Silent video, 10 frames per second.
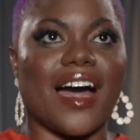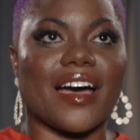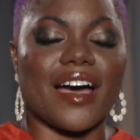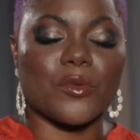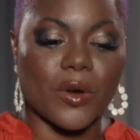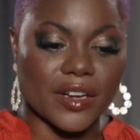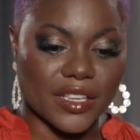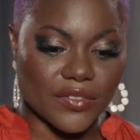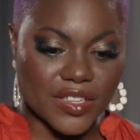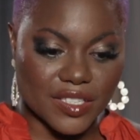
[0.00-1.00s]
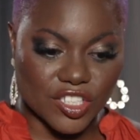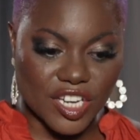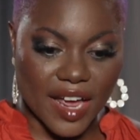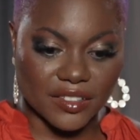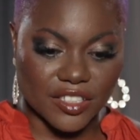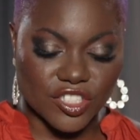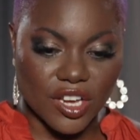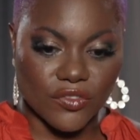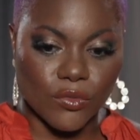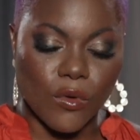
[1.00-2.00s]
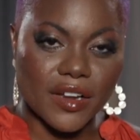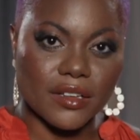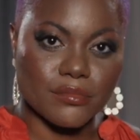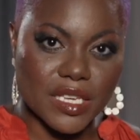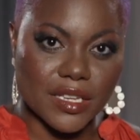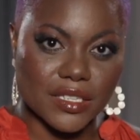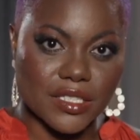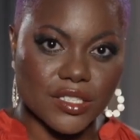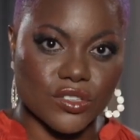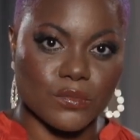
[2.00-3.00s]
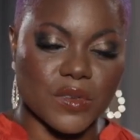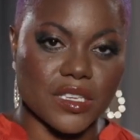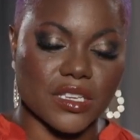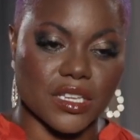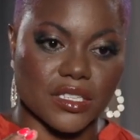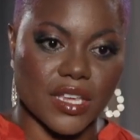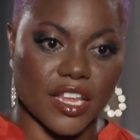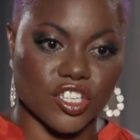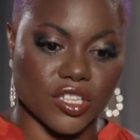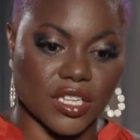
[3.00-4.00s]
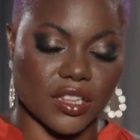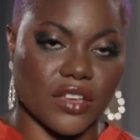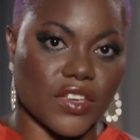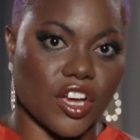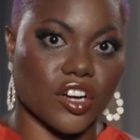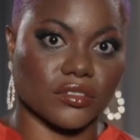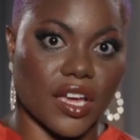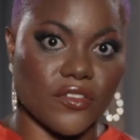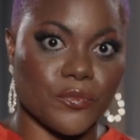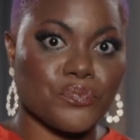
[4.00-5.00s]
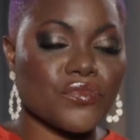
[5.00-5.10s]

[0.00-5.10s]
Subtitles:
I want to give us a challenge of what it means to be intentionally living our life.